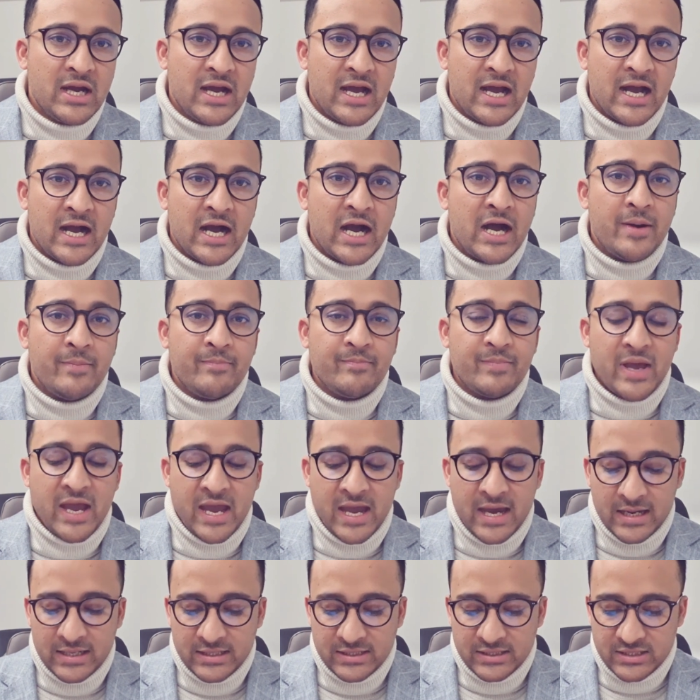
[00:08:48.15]

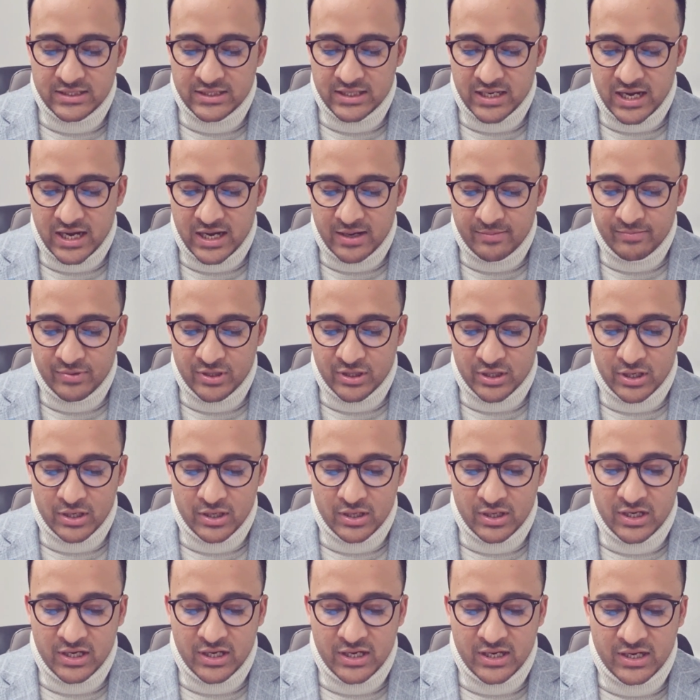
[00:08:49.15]

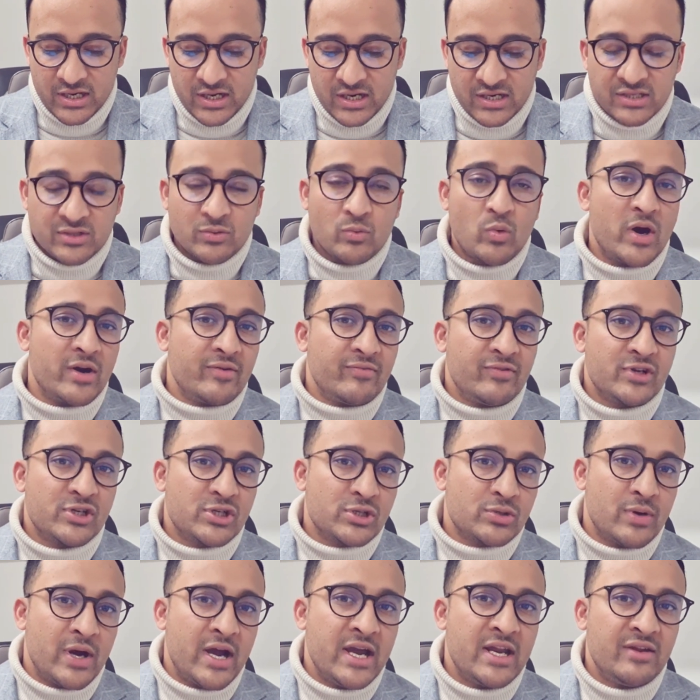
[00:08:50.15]
It is quite
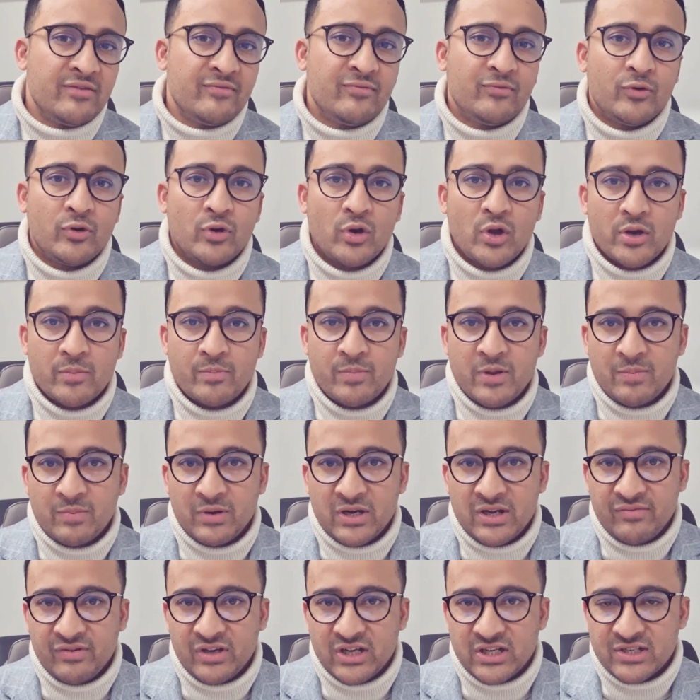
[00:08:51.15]
frustrating for a lot of people
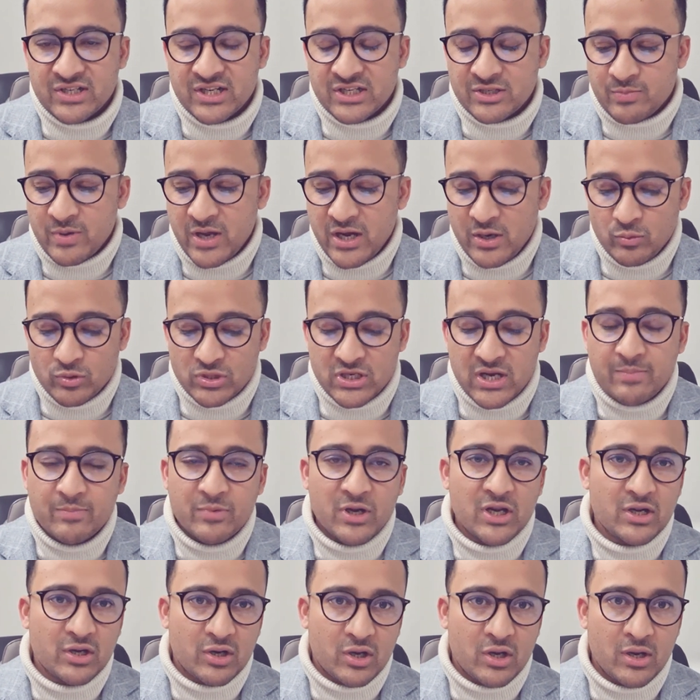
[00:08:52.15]
living in Tasmania, which I'm
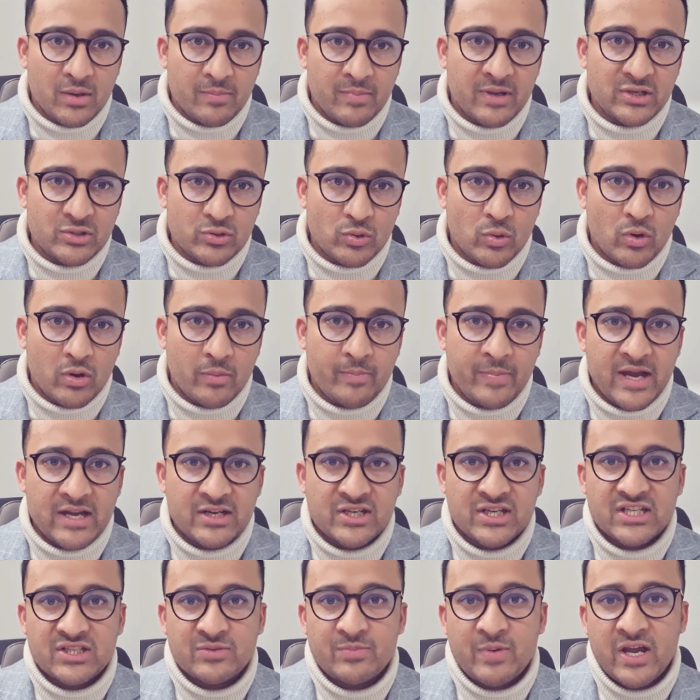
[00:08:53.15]
going to come and talk about
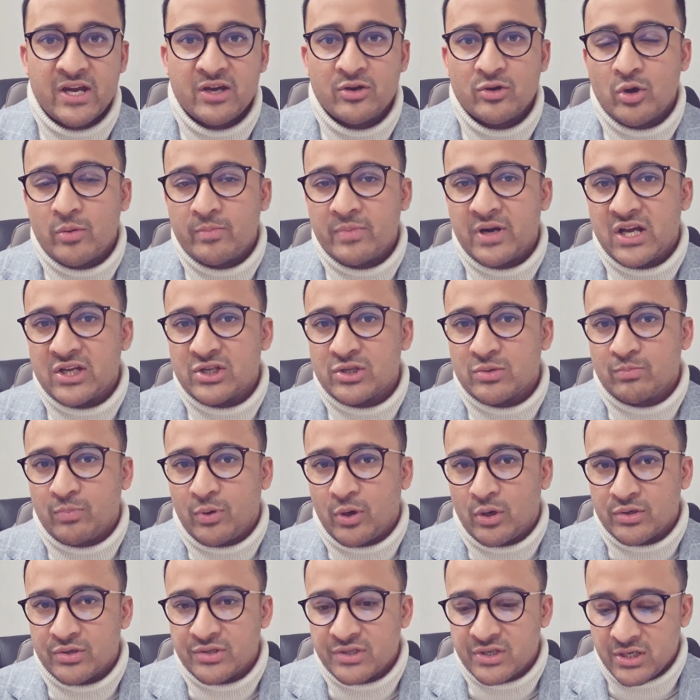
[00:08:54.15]
Tasmanian nomination
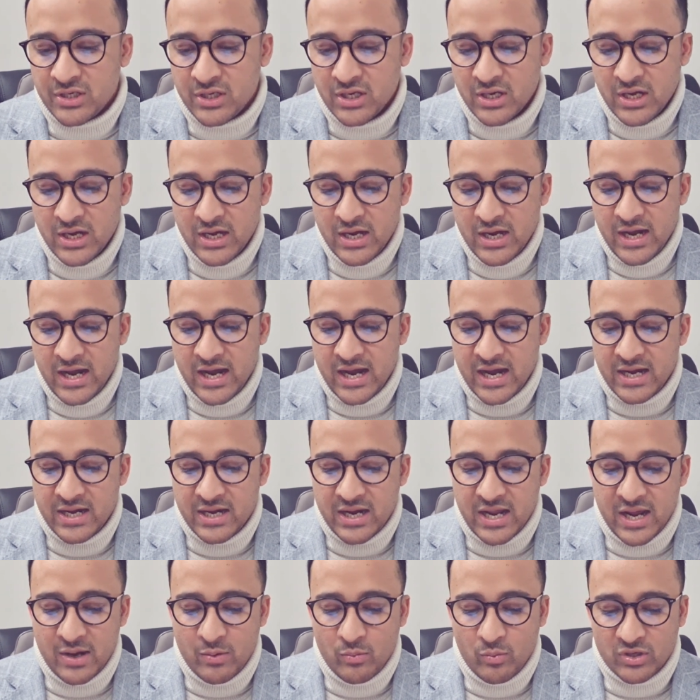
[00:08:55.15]
policy
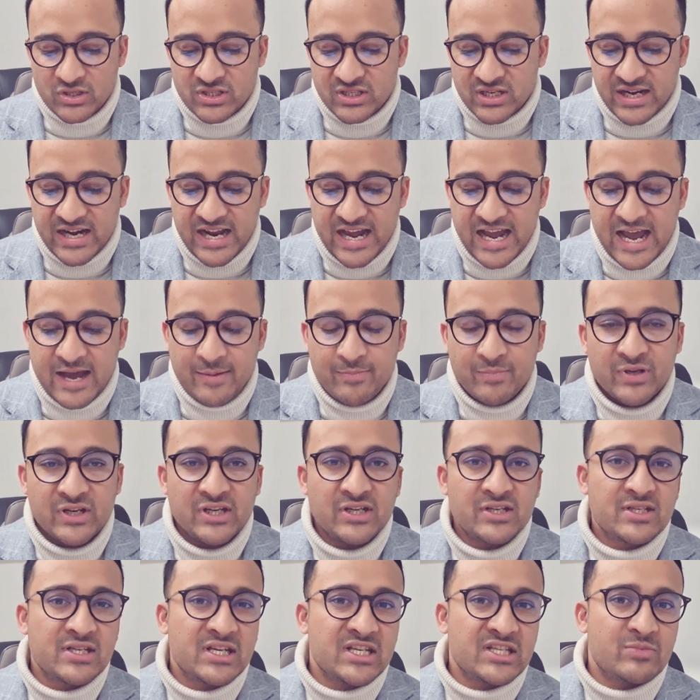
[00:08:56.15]
and what's going to happen
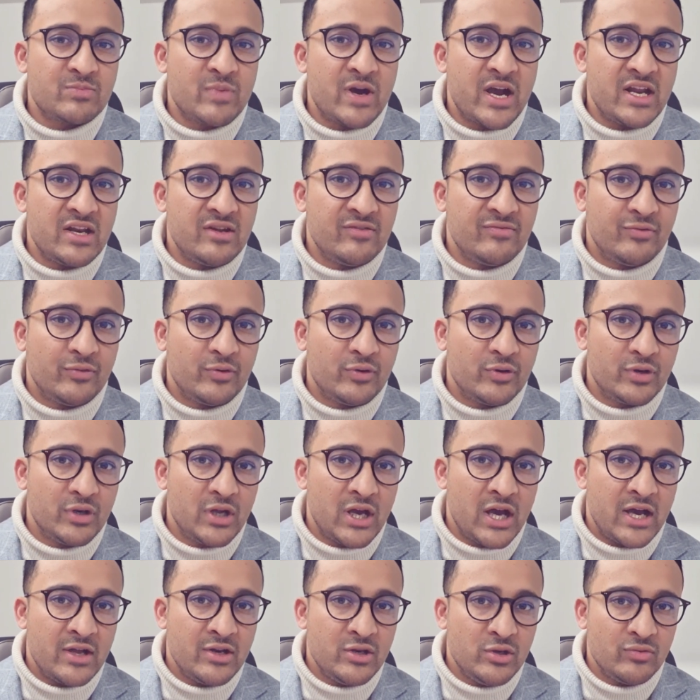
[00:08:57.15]
in Tasmania for
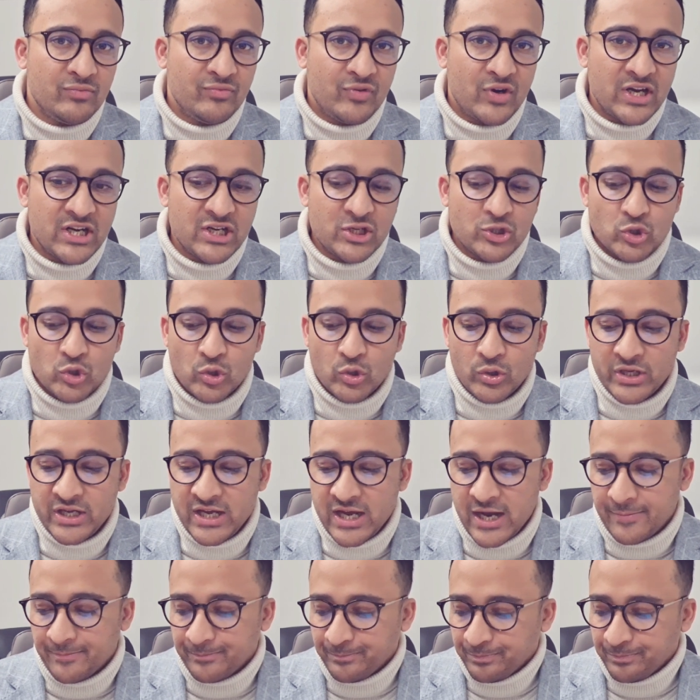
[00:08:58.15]
a new financial year.